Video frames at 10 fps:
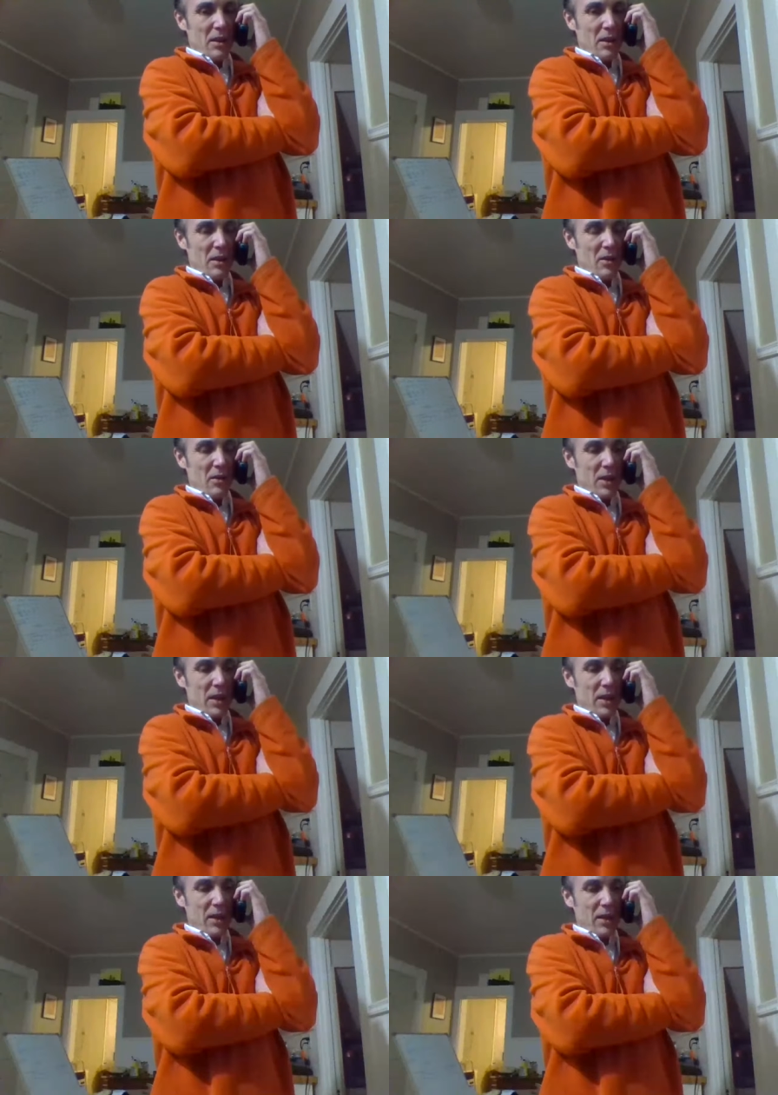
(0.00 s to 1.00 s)

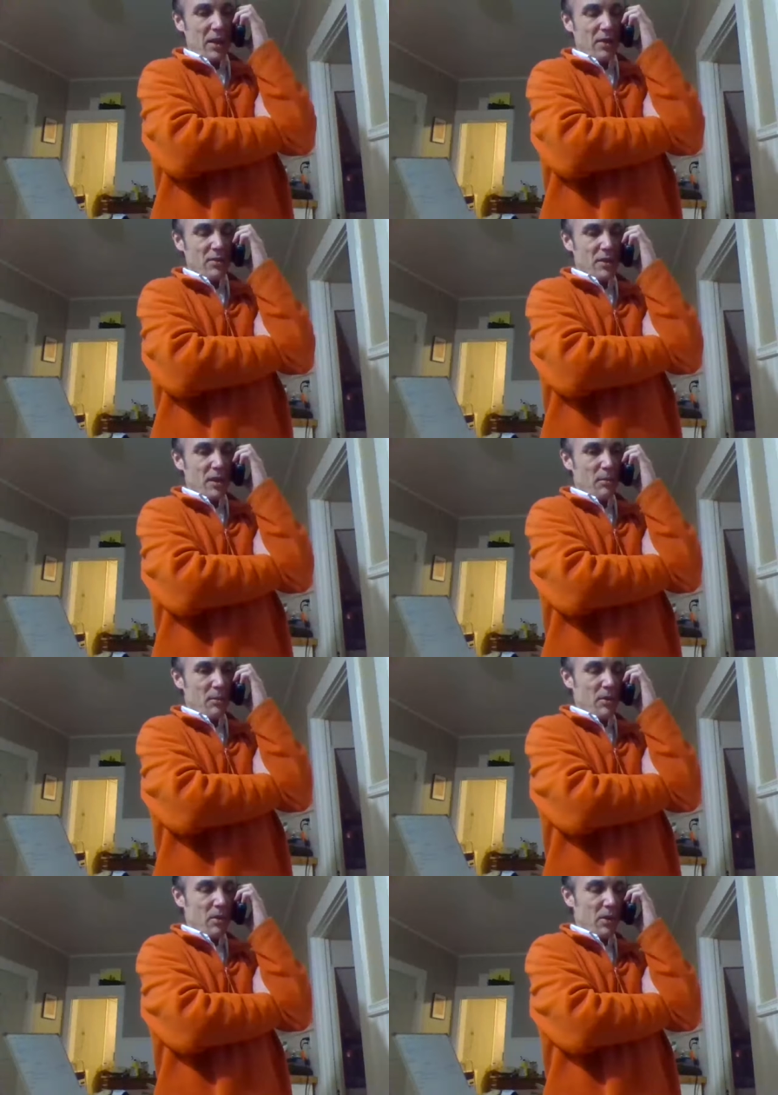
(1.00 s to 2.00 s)
okay, I'll stop
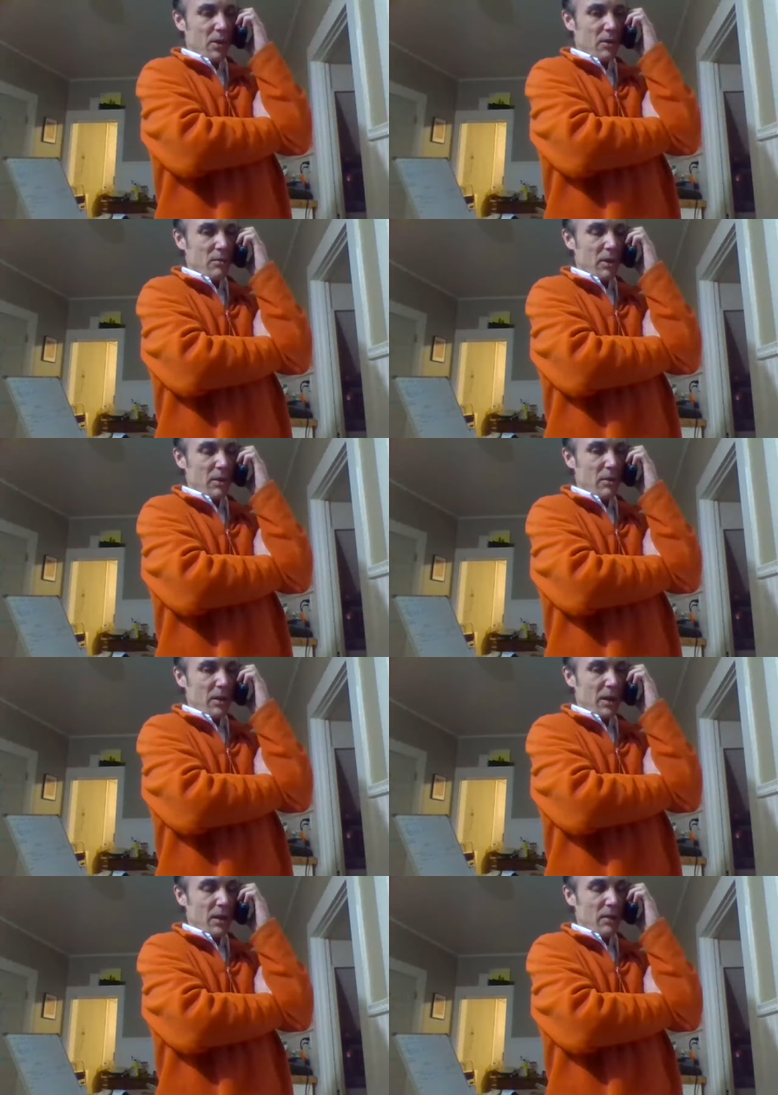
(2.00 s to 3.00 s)
annoying you, baby.
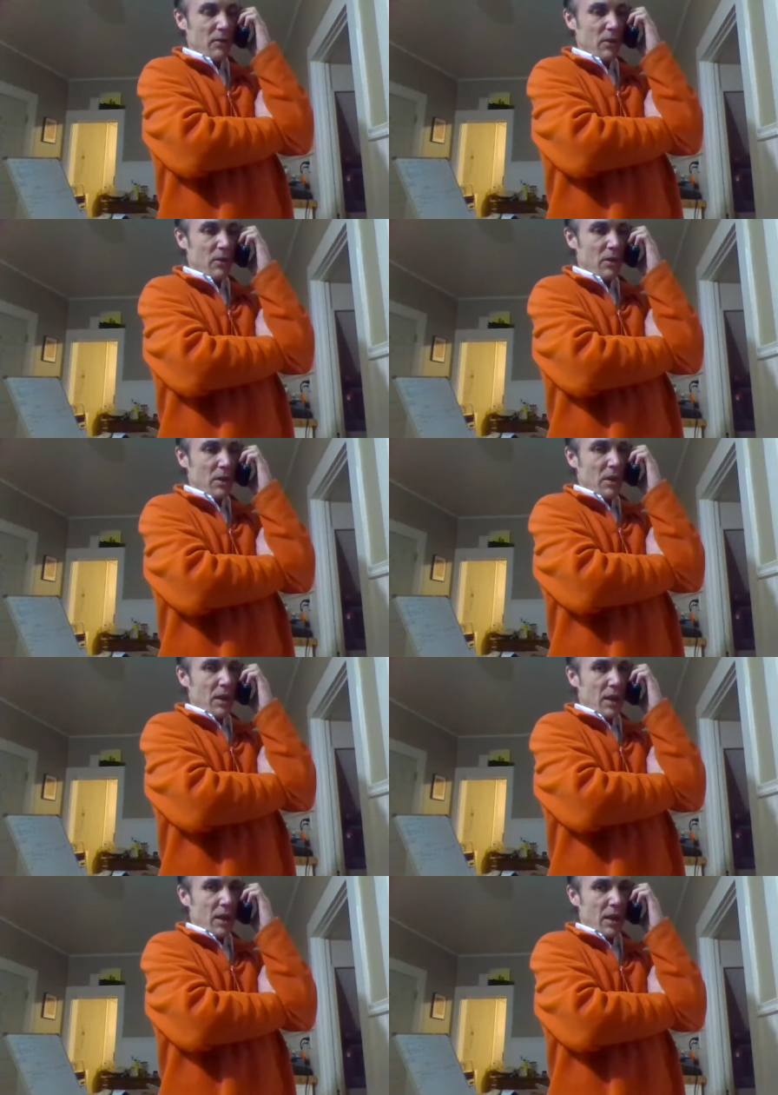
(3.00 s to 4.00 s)
I love you.
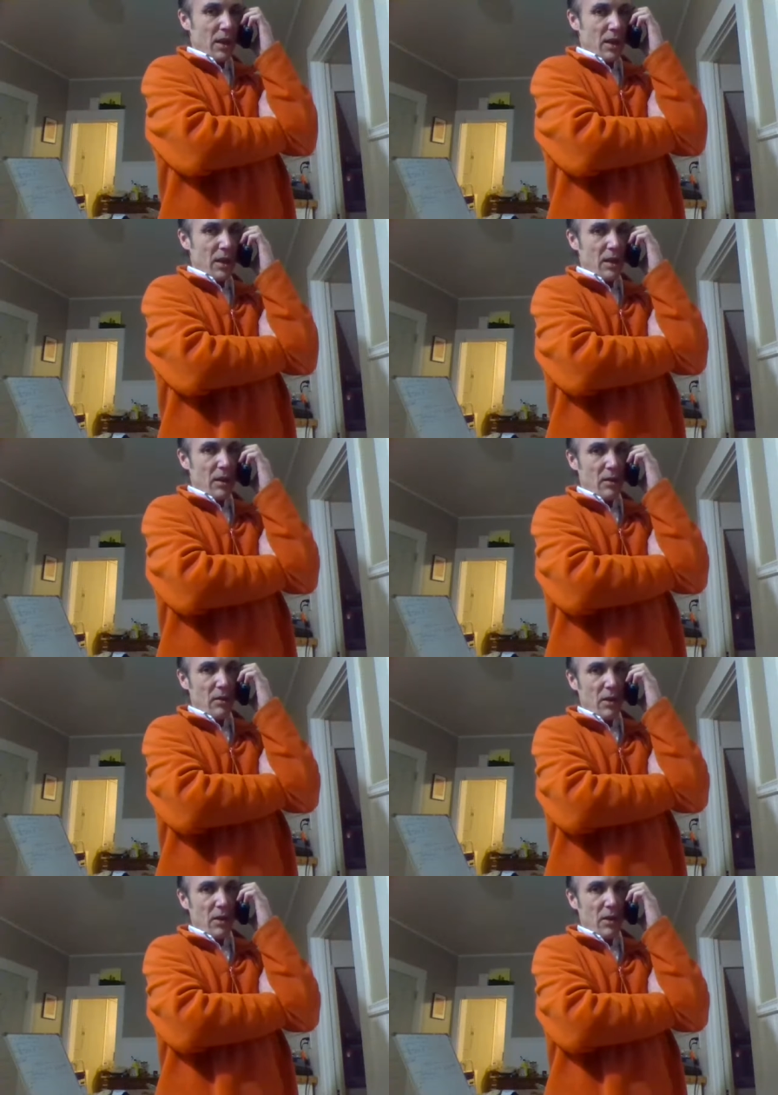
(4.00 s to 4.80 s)
And, no,